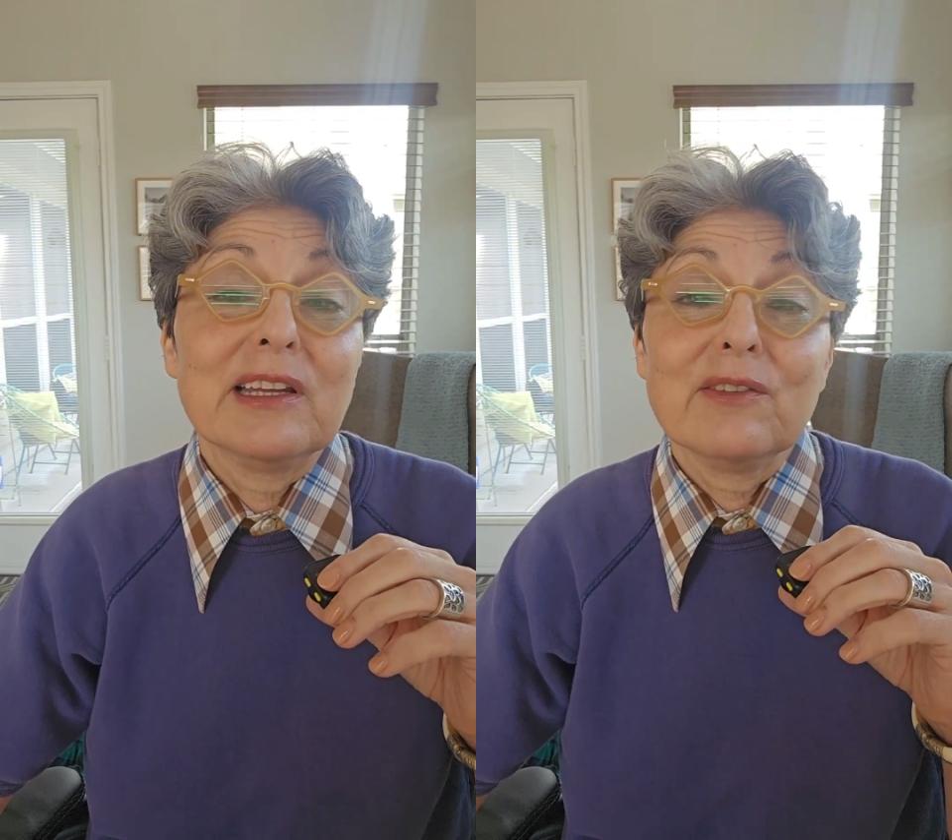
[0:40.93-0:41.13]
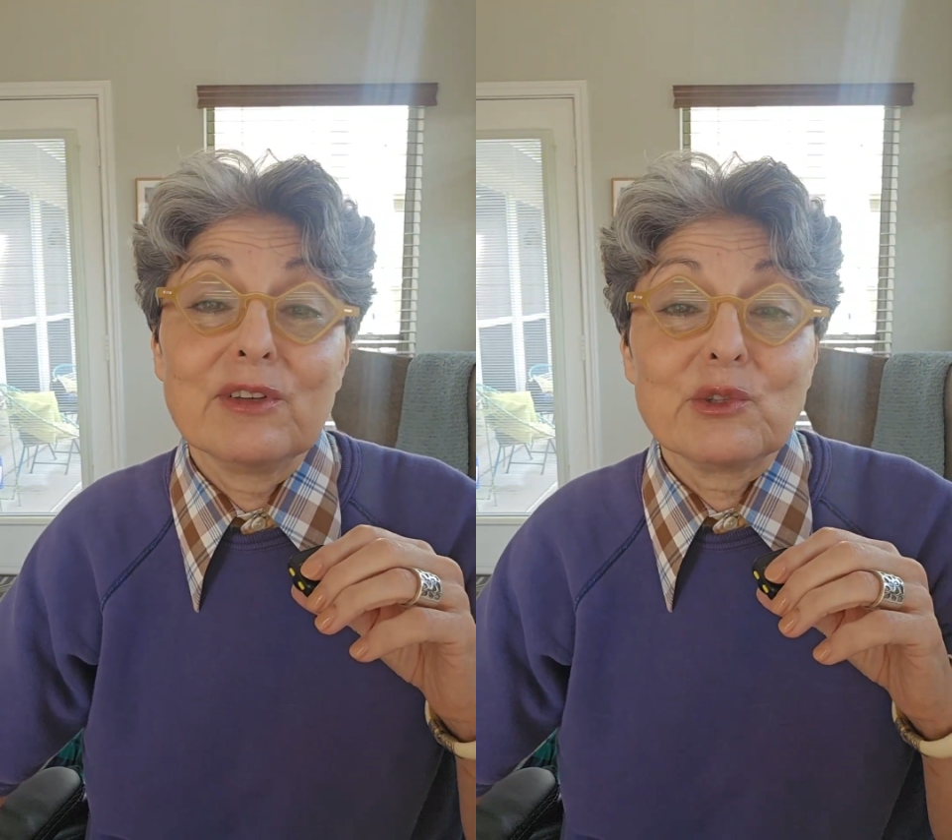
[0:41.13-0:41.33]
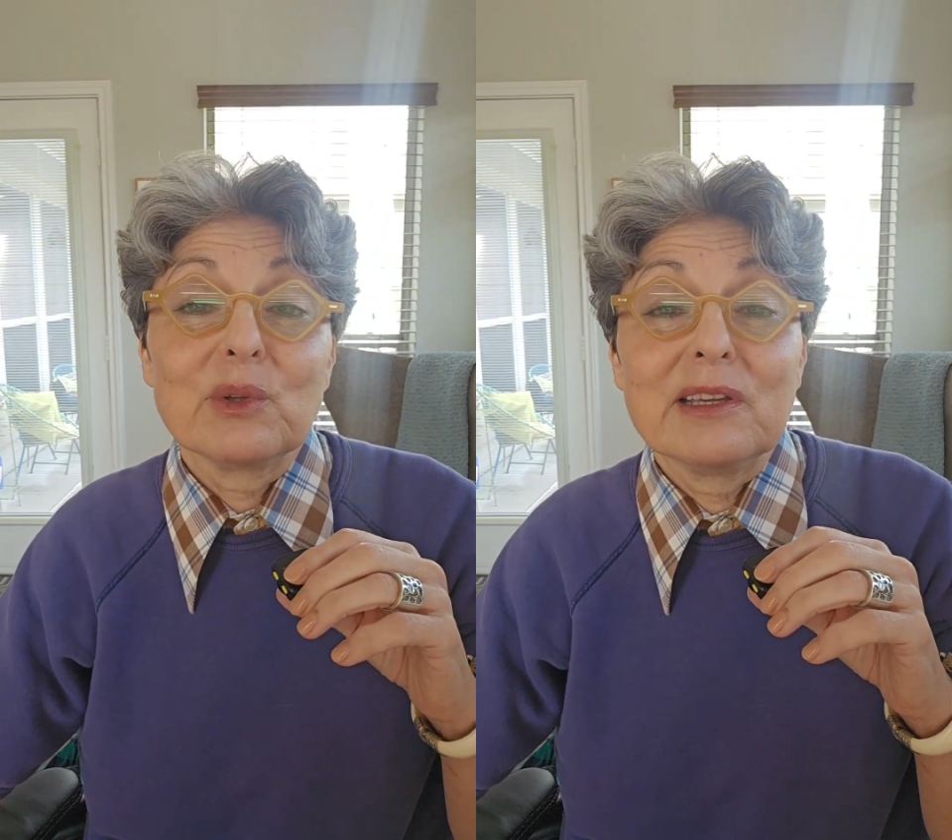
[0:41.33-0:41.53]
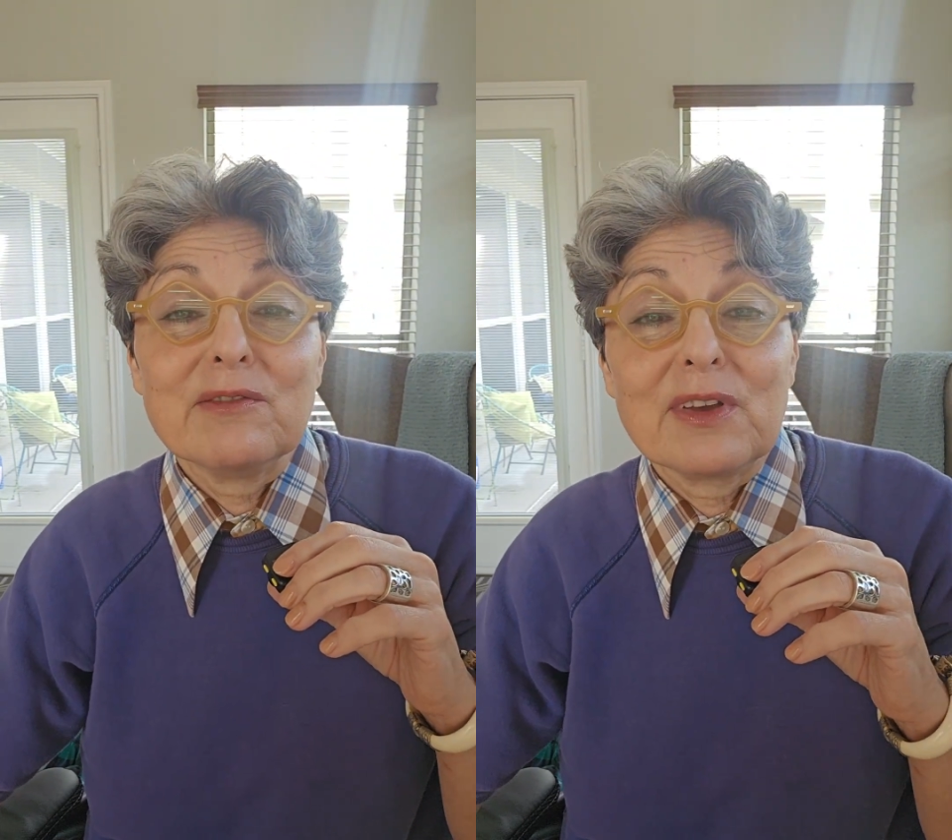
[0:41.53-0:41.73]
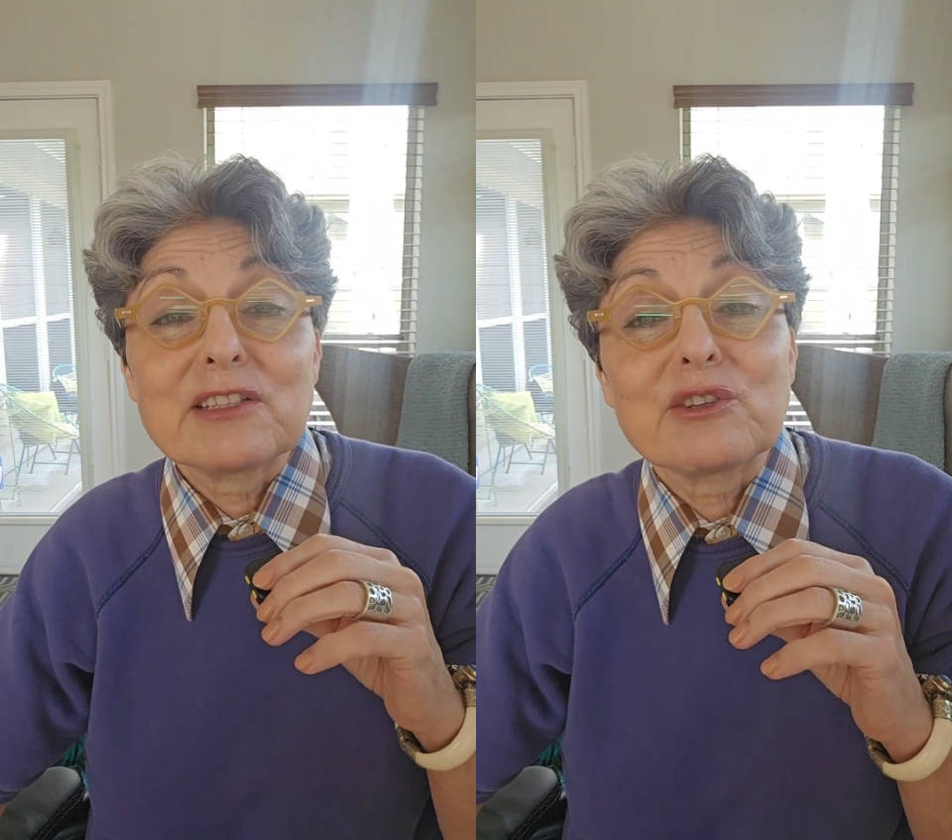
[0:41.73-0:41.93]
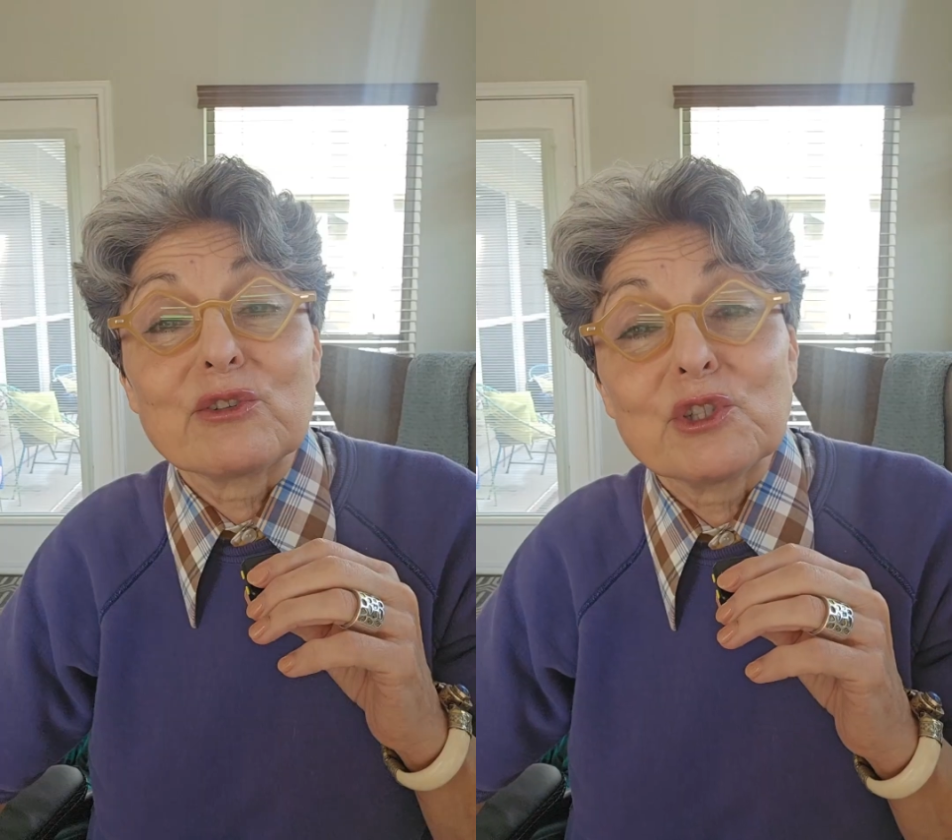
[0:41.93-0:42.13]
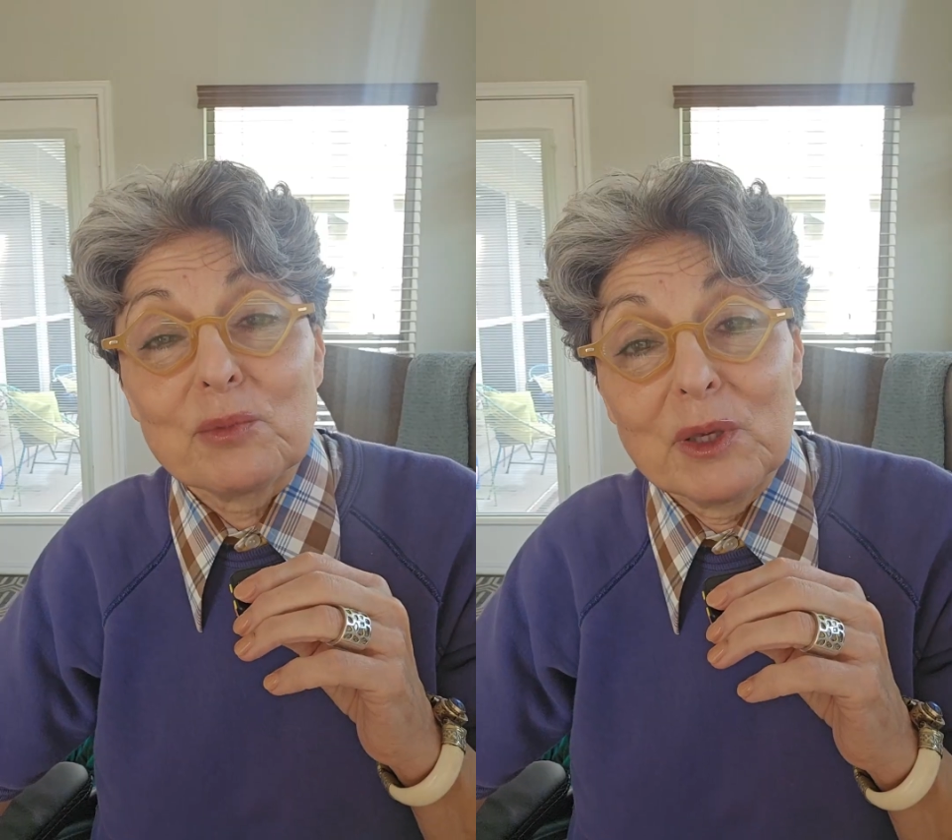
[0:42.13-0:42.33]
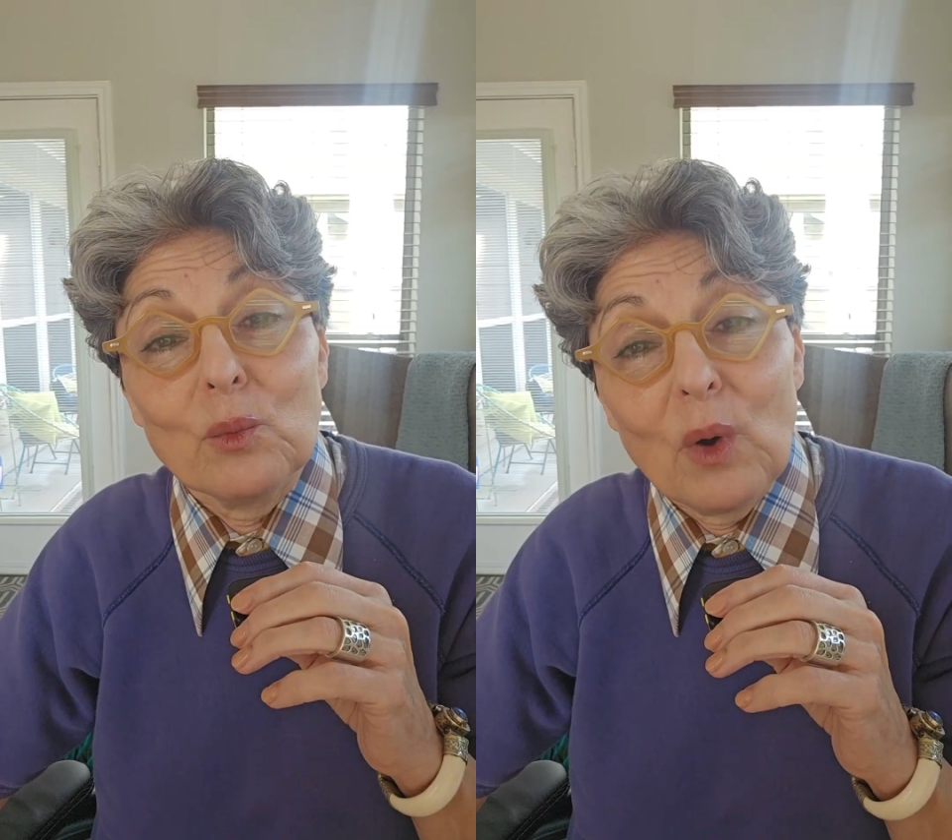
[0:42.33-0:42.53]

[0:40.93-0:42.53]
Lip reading: individual investors to be